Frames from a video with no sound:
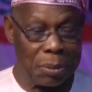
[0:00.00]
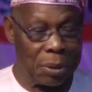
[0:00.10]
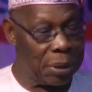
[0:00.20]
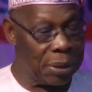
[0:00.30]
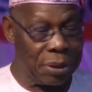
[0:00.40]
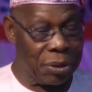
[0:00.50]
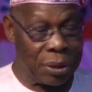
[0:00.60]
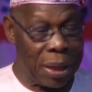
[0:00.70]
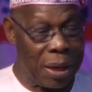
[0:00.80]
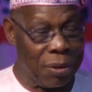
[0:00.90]
It did not
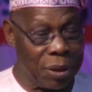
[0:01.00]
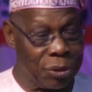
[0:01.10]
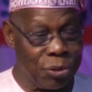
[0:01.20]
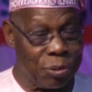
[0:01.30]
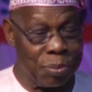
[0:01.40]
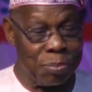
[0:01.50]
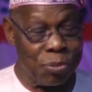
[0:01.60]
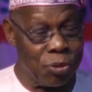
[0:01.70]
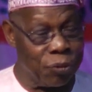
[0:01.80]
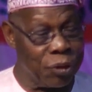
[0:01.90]
allow it to
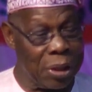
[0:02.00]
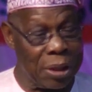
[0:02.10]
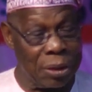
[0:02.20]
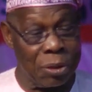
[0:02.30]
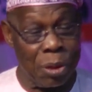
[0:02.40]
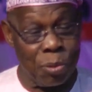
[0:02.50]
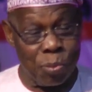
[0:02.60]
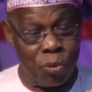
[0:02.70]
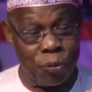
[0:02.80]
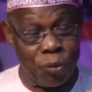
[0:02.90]
move, in,
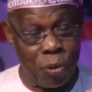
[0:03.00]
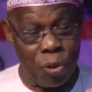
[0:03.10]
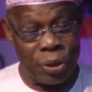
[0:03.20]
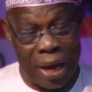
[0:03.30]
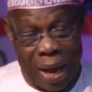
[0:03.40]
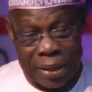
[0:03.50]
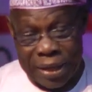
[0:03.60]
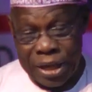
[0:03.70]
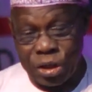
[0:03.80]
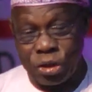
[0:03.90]
move forward an
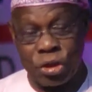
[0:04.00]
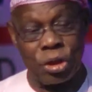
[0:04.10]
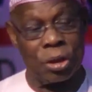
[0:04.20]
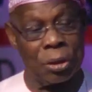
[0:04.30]
inch.